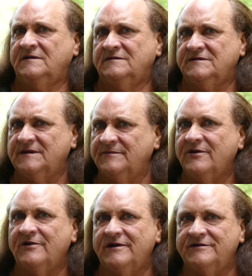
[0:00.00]
Some
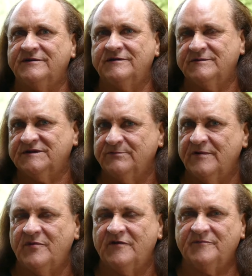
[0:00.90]
guy I knew that was a
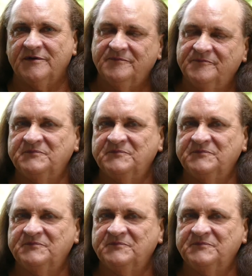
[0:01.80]
rip-off, but